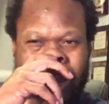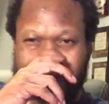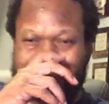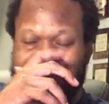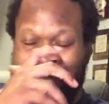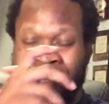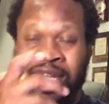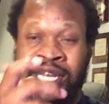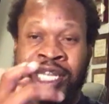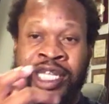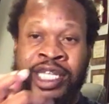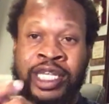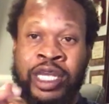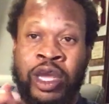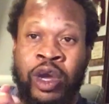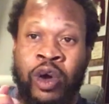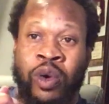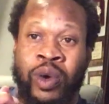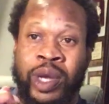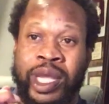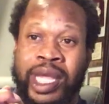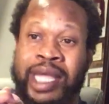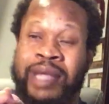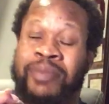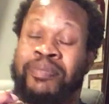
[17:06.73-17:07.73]

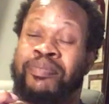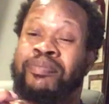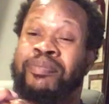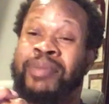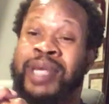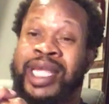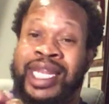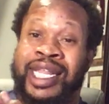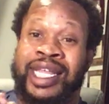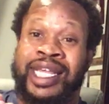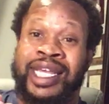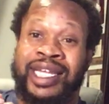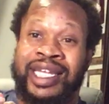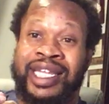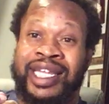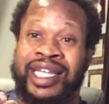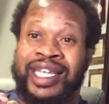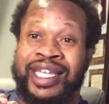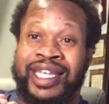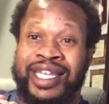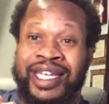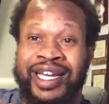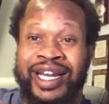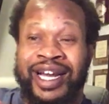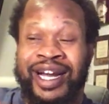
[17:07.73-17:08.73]
video
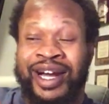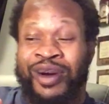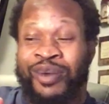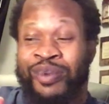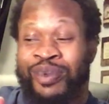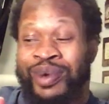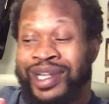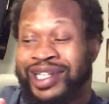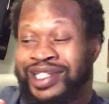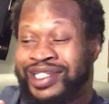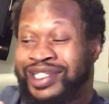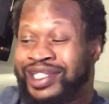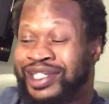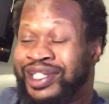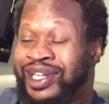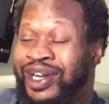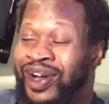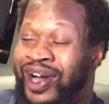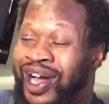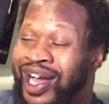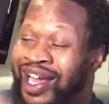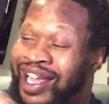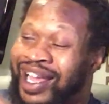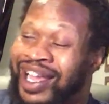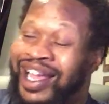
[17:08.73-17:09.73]
immediately, which, you
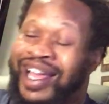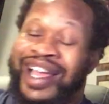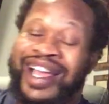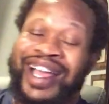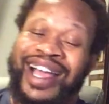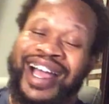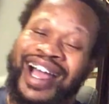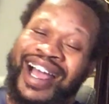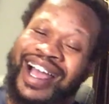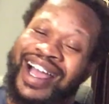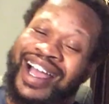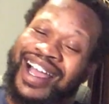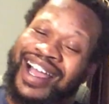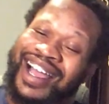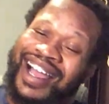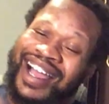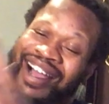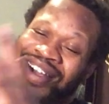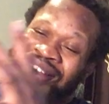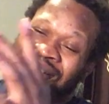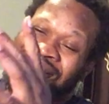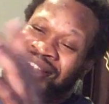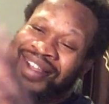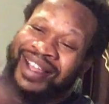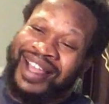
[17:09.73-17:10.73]
know,
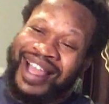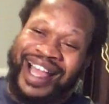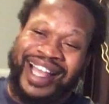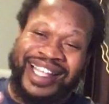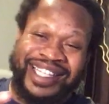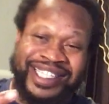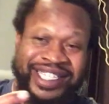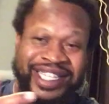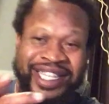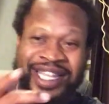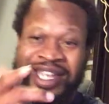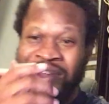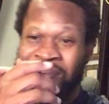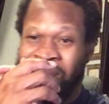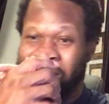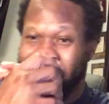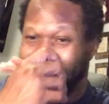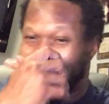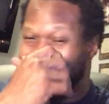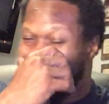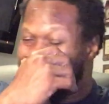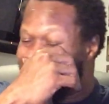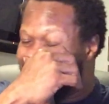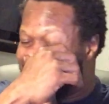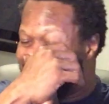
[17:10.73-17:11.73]
I still
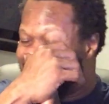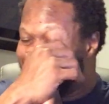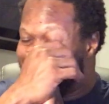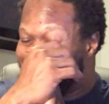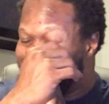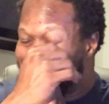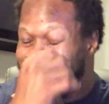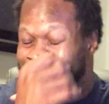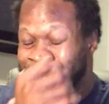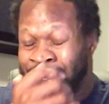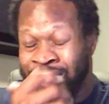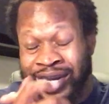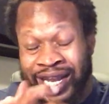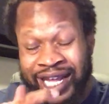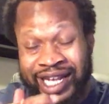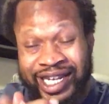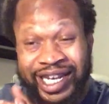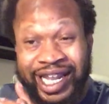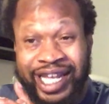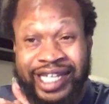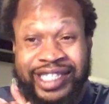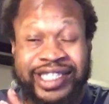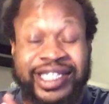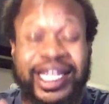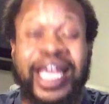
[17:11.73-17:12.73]
remain, you know,
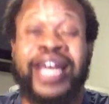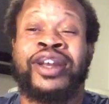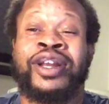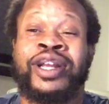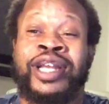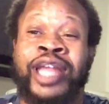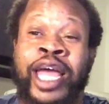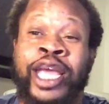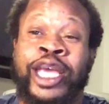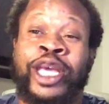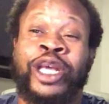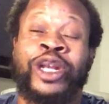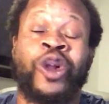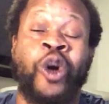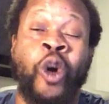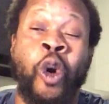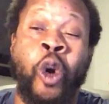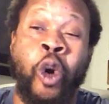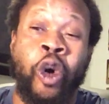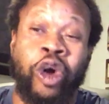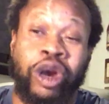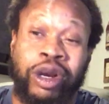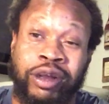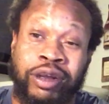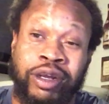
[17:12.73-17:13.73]
that sounded like an
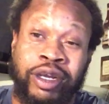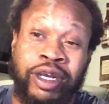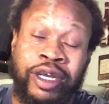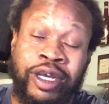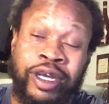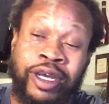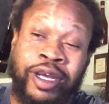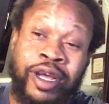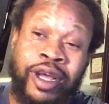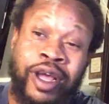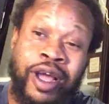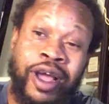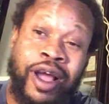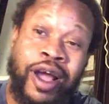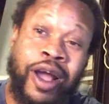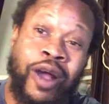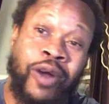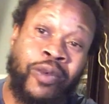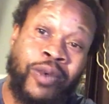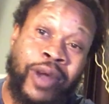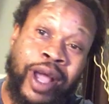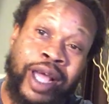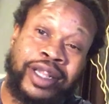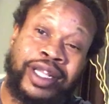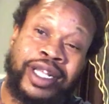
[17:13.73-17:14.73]
order
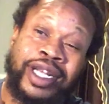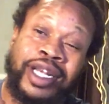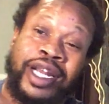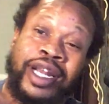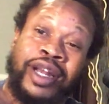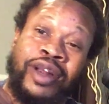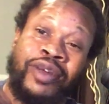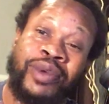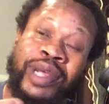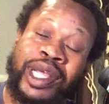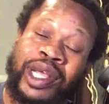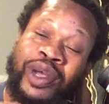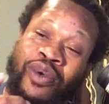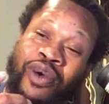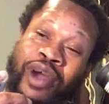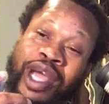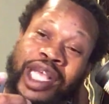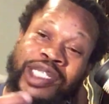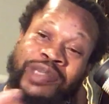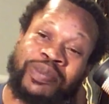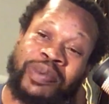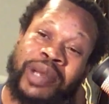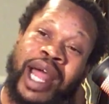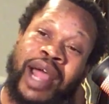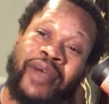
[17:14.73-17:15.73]
rather than a
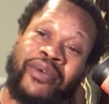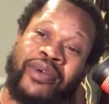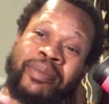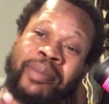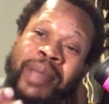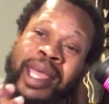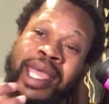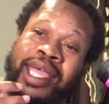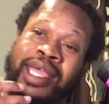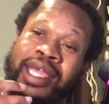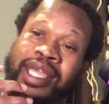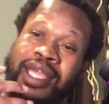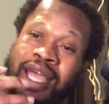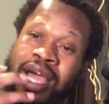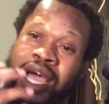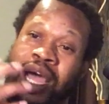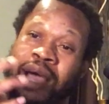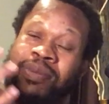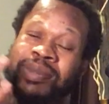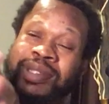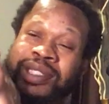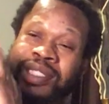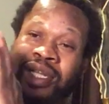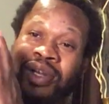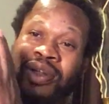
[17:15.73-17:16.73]
request, but I remained
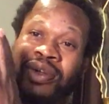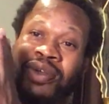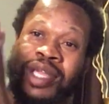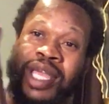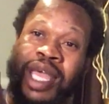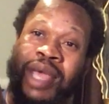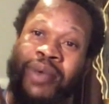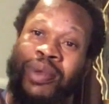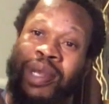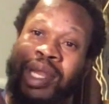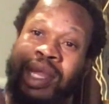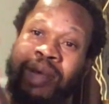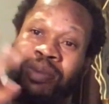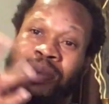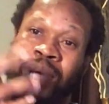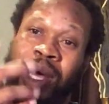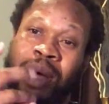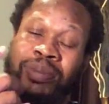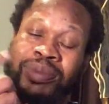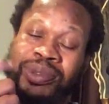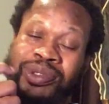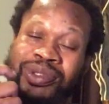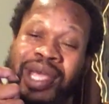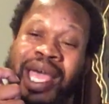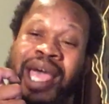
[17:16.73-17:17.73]
calm and said, okay, well,
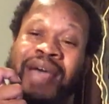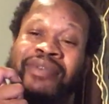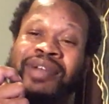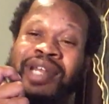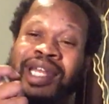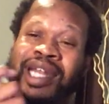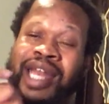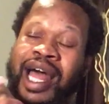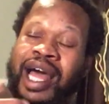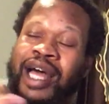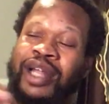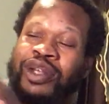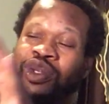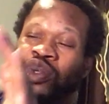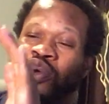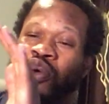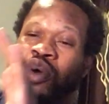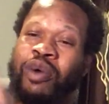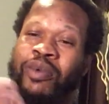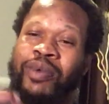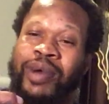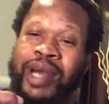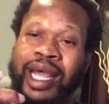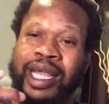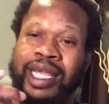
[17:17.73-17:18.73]
I'm traveling. I'll
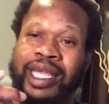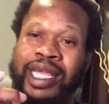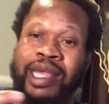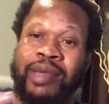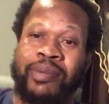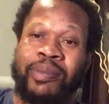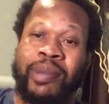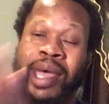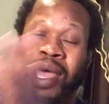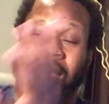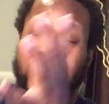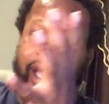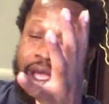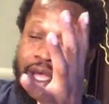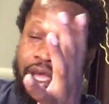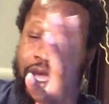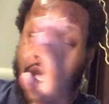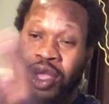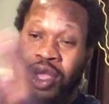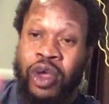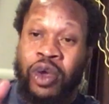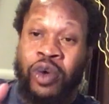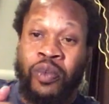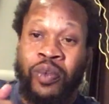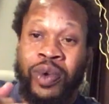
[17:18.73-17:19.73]
do it when I get back,
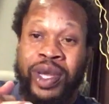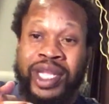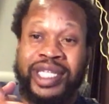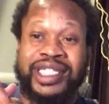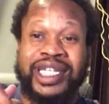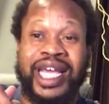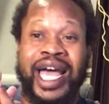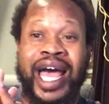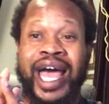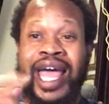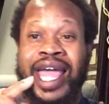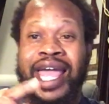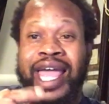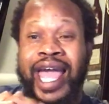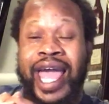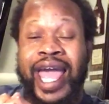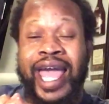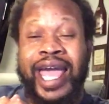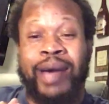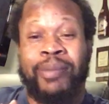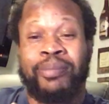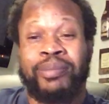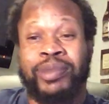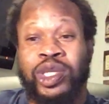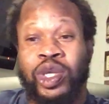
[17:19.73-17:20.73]
which I
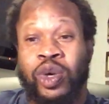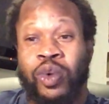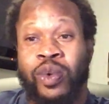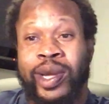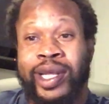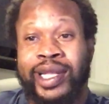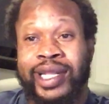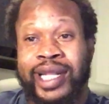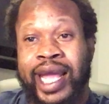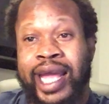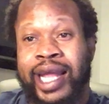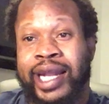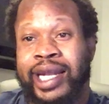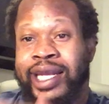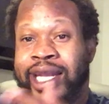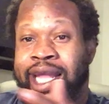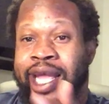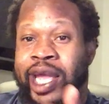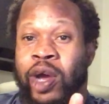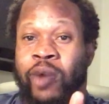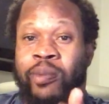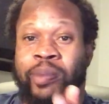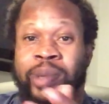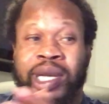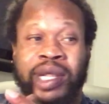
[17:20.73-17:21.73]
am doing that
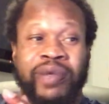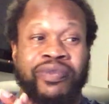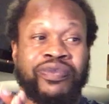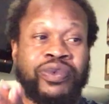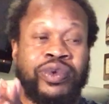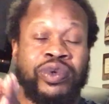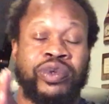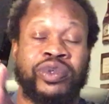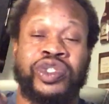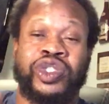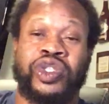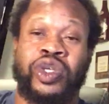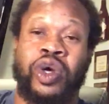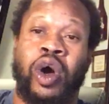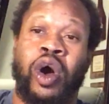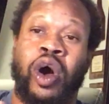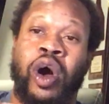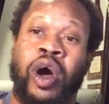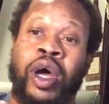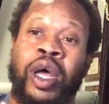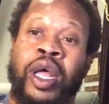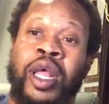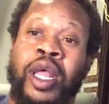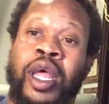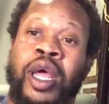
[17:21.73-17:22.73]
now. But if you
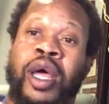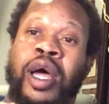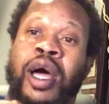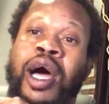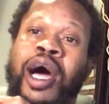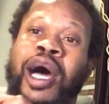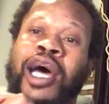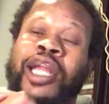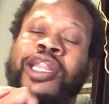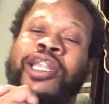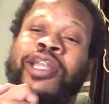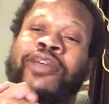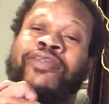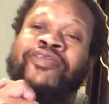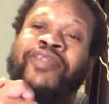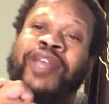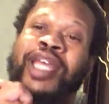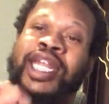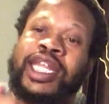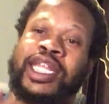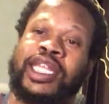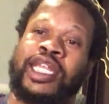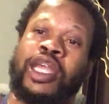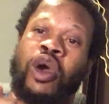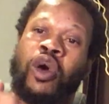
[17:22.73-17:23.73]
saw the
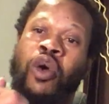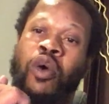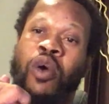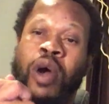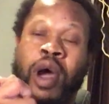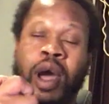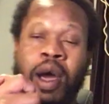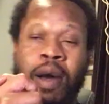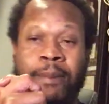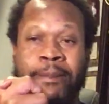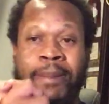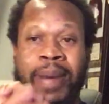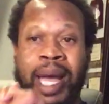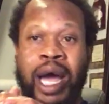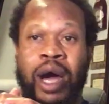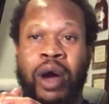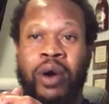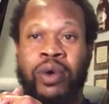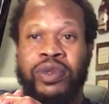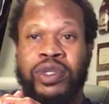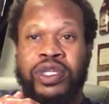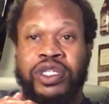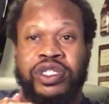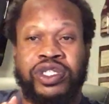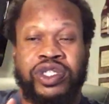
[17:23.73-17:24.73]
video
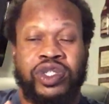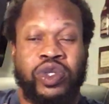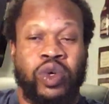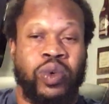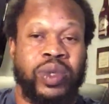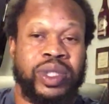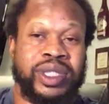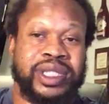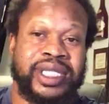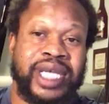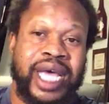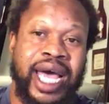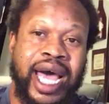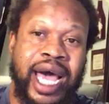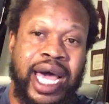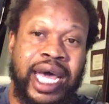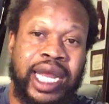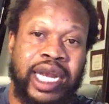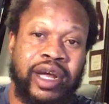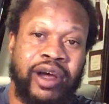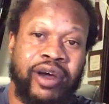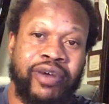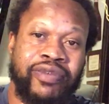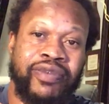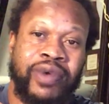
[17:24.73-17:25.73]
about the
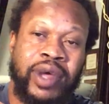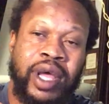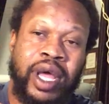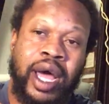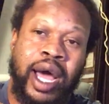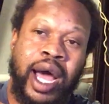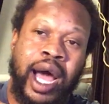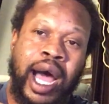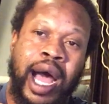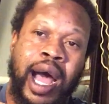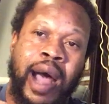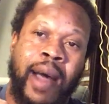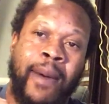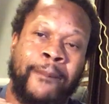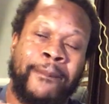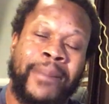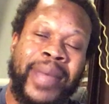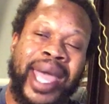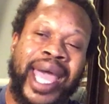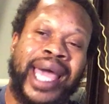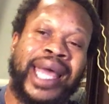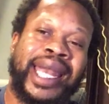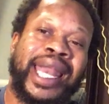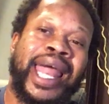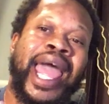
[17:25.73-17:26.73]
suicide of
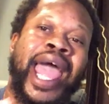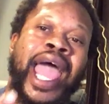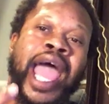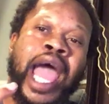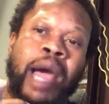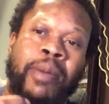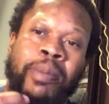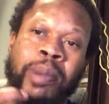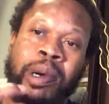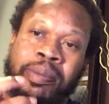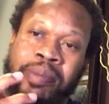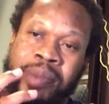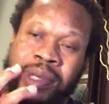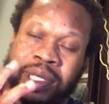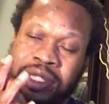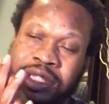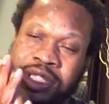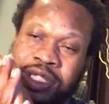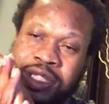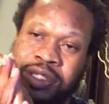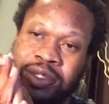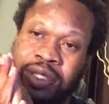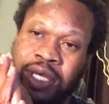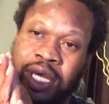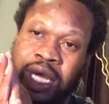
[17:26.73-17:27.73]
Matt
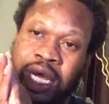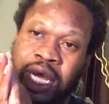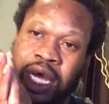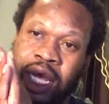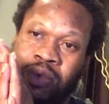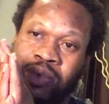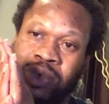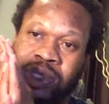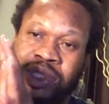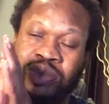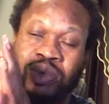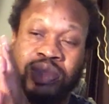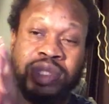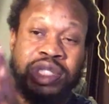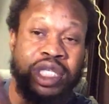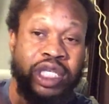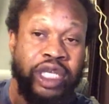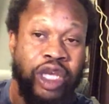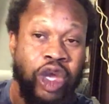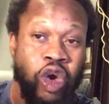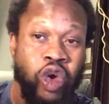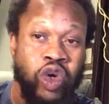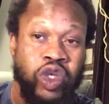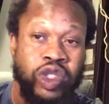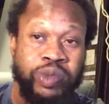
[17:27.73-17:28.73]
Habermas, which was a
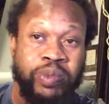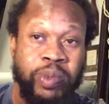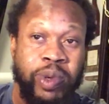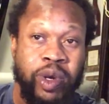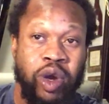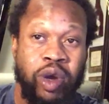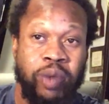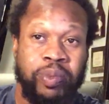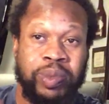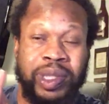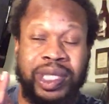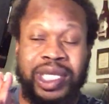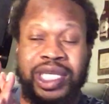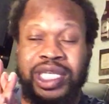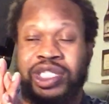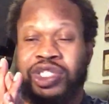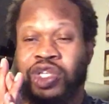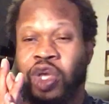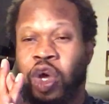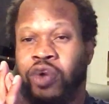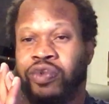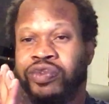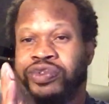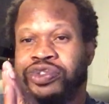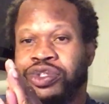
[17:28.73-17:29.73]
Goldsboro police
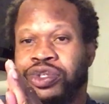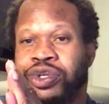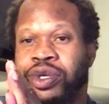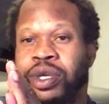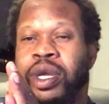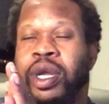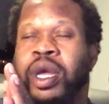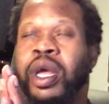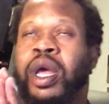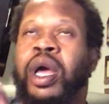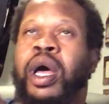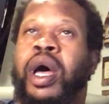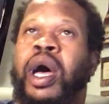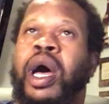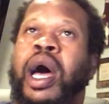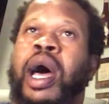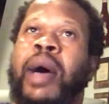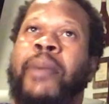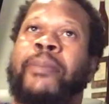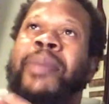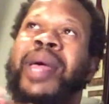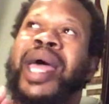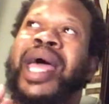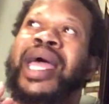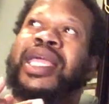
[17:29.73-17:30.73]
officer
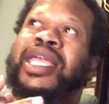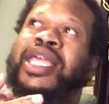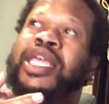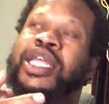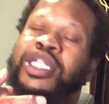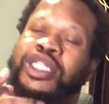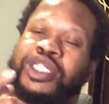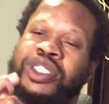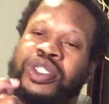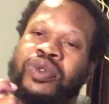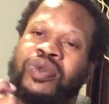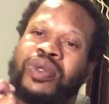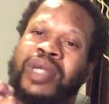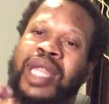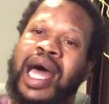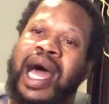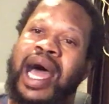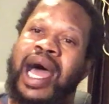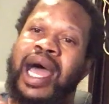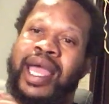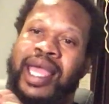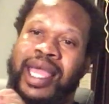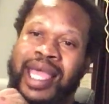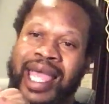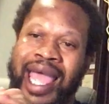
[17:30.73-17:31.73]
back in
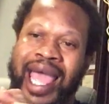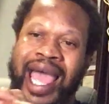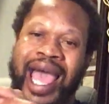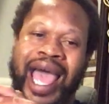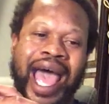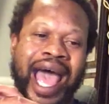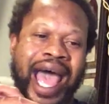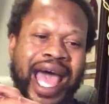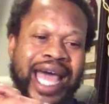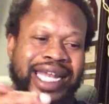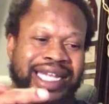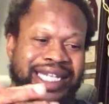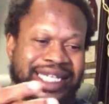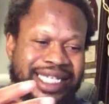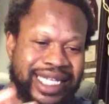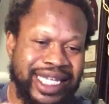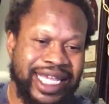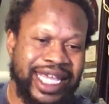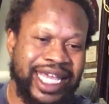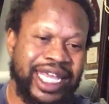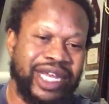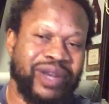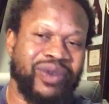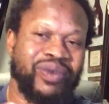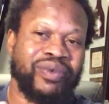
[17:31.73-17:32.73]
July, I
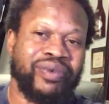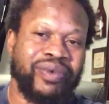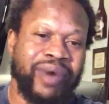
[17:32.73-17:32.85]
did